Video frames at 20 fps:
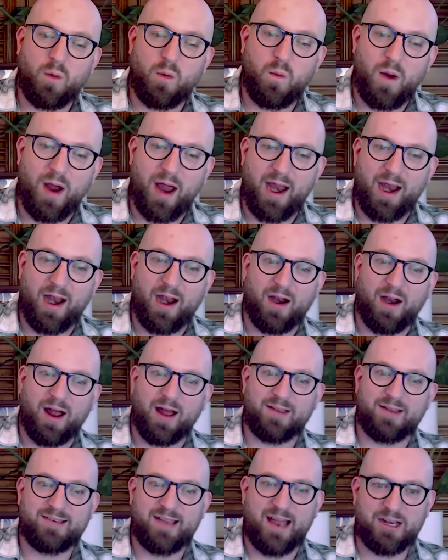Where
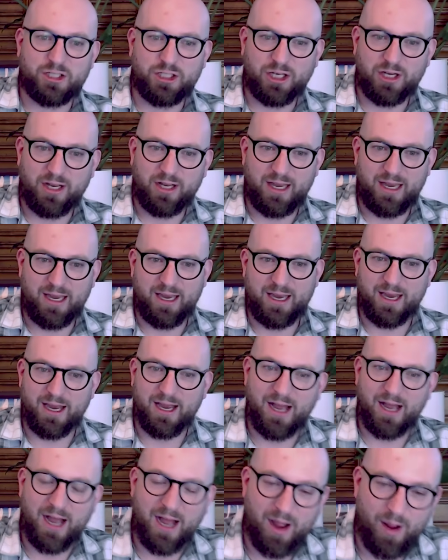essentially
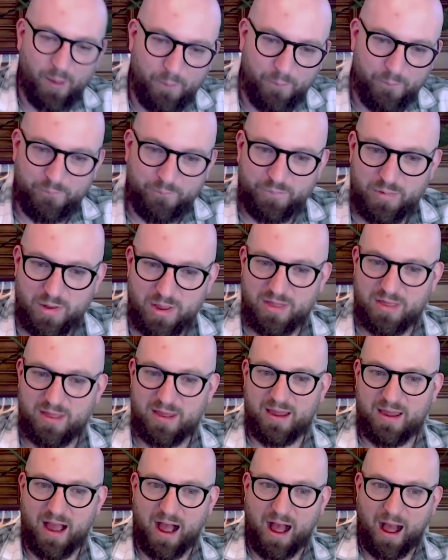
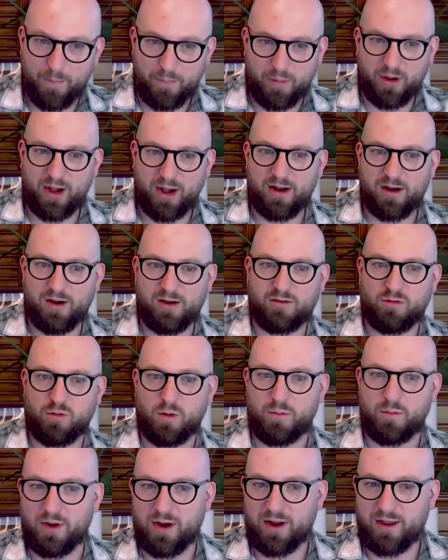the operators were
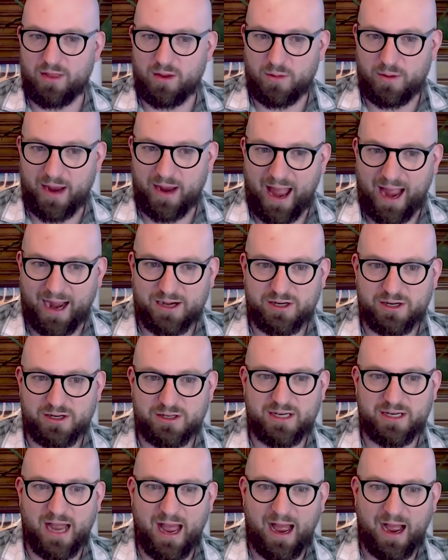bringing the reactor
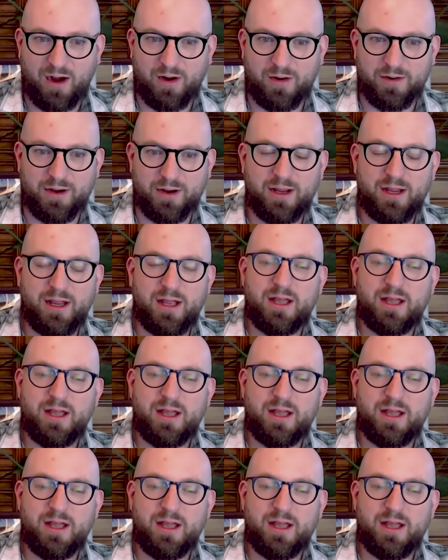down.